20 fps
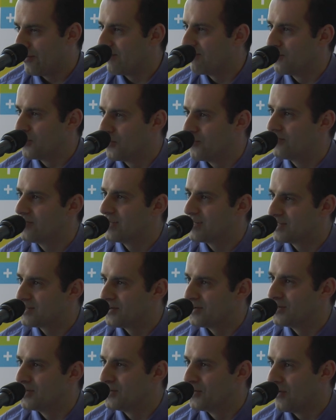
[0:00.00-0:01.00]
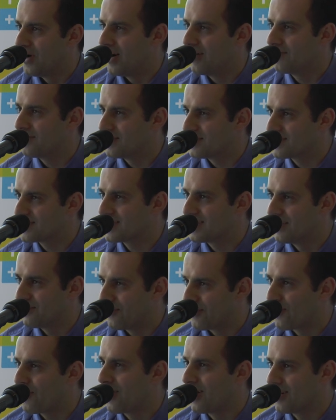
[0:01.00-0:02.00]
we've moved into a new office that
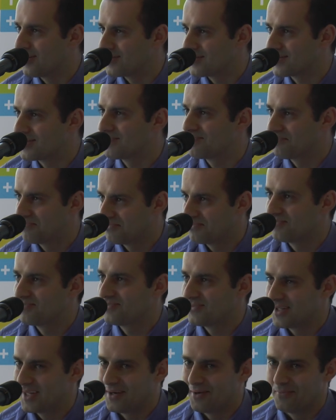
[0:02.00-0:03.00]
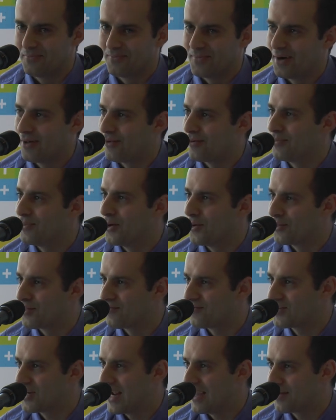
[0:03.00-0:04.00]
requires, you know, other modes
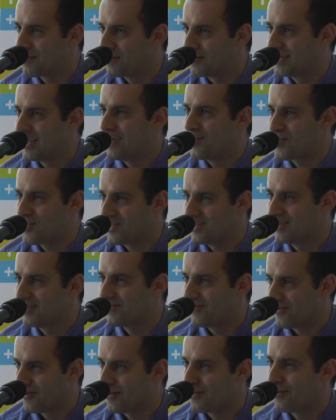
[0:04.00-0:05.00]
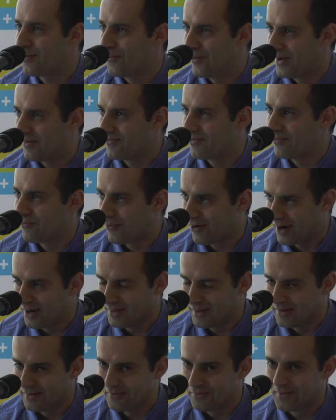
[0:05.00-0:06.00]
of transportation further away from where I
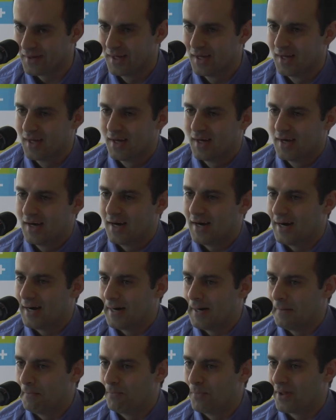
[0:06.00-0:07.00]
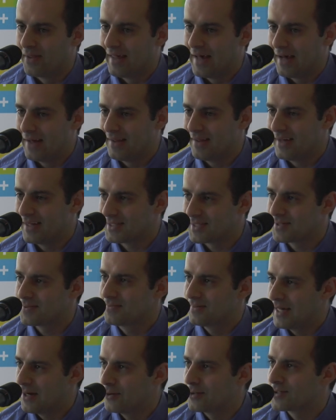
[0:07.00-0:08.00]
live. But
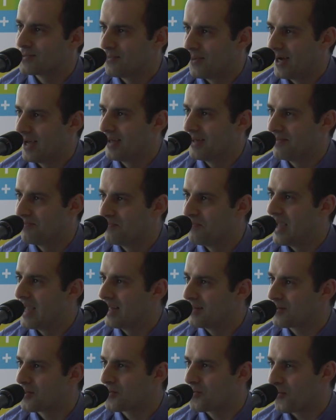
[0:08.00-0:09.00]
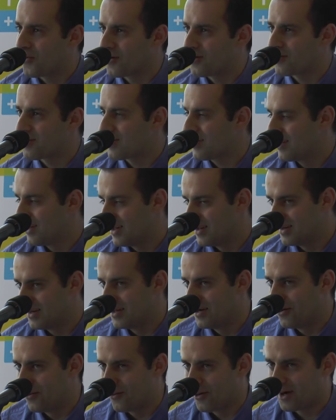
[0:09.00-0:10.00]
that was my main source, and then,
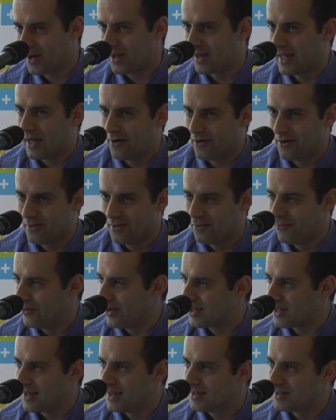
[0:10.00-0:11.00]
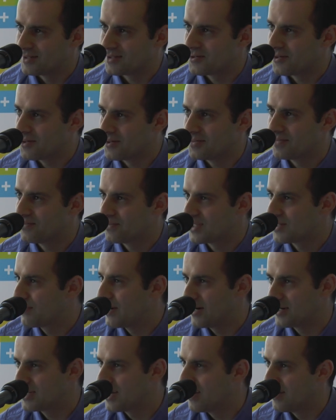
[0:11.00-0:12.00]
you know, working out on the weekends or
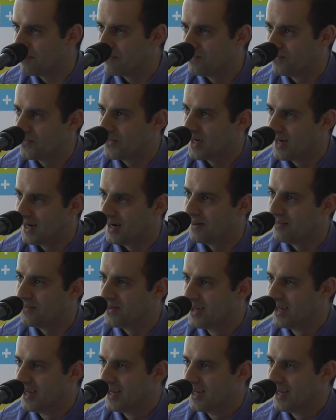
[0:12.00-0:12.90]
spare time. Can't